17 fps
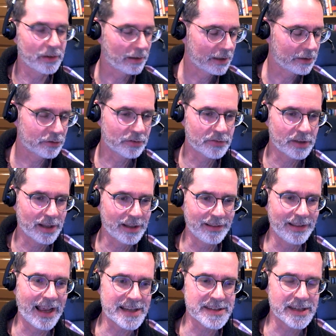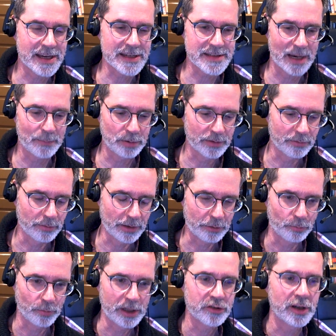and like just the classic example of
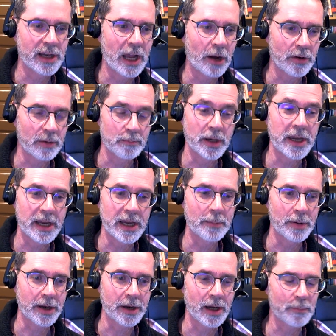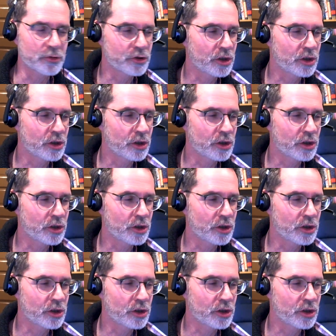like reaching out and picking up a cup.